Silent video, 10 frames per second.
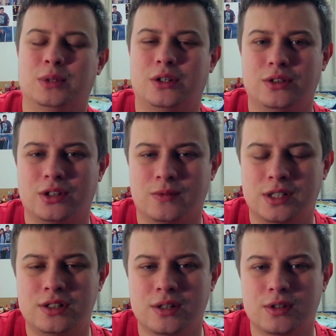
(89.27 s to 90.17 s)
because
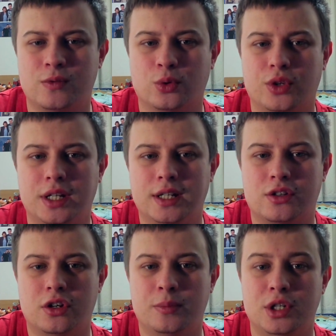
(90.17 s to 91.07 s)
obviously Series 14 is going to be